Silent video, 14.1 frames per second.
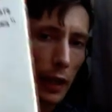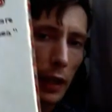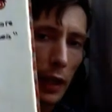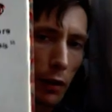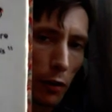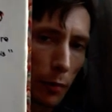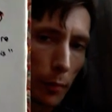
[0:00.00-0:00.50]

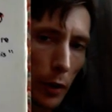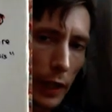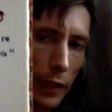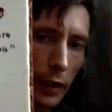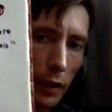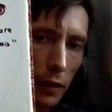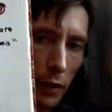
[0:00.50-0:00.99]
Here are
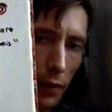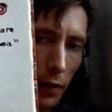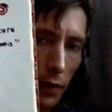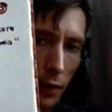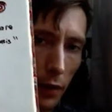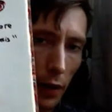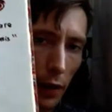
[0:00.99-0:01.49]
mine
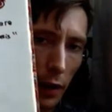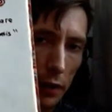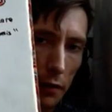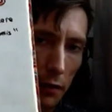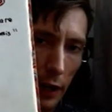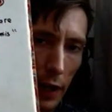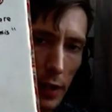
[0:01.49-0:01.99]
that I
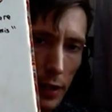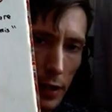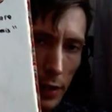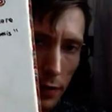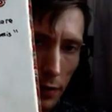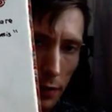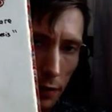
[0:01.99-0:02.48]

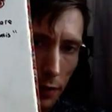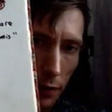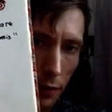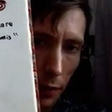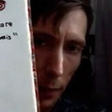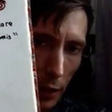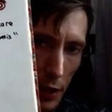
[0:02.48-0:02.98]
created
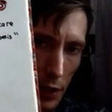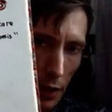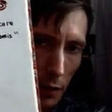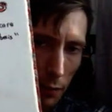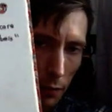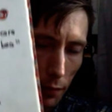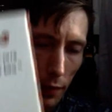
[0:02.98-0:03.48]
for
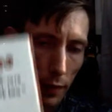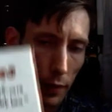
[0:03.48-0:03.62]
myself.